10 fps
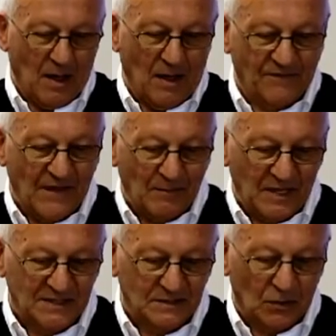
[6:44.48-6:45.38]

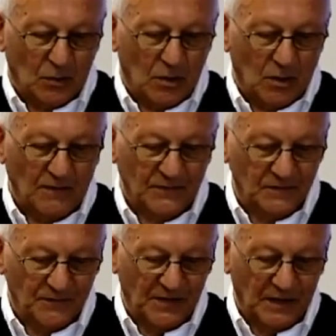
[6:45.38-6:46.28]
Families often
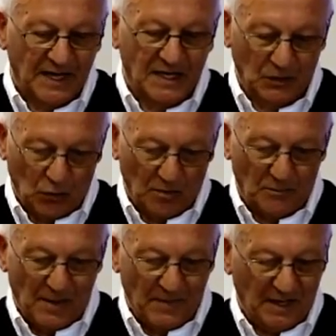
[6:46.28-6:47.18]
feel ignored
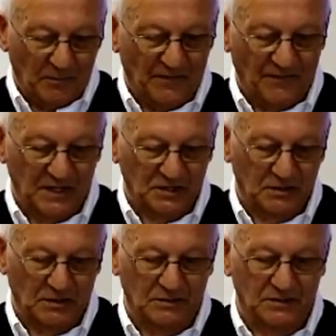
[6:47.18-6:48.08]
by many
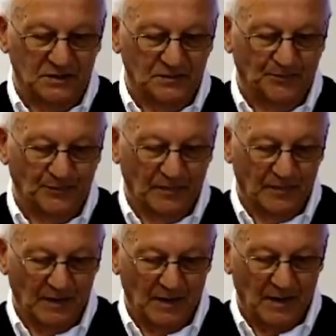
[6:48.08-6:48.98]
professionals.
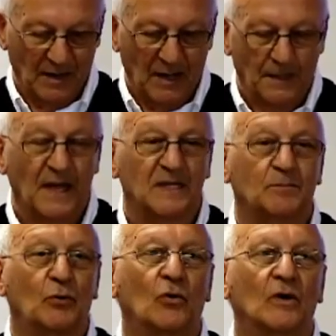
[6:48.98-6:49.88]
There's
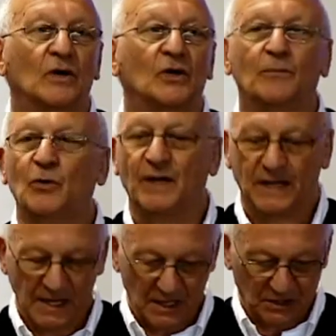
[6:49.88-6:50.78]
poor
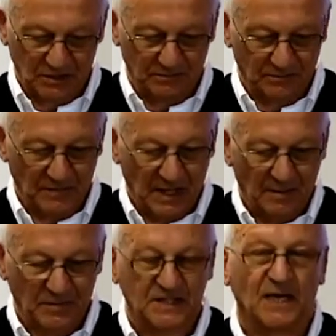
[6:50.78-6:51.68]
communication,
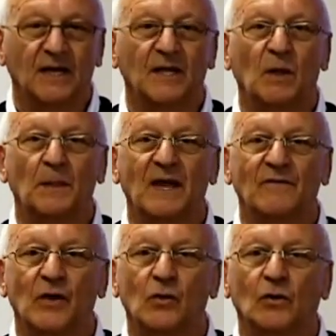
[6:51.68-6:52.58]
particularly when they
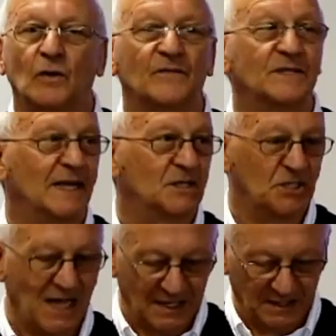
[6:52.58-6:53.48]
invoke
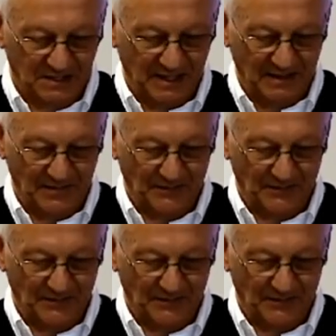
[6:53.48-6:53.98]
confidentiality.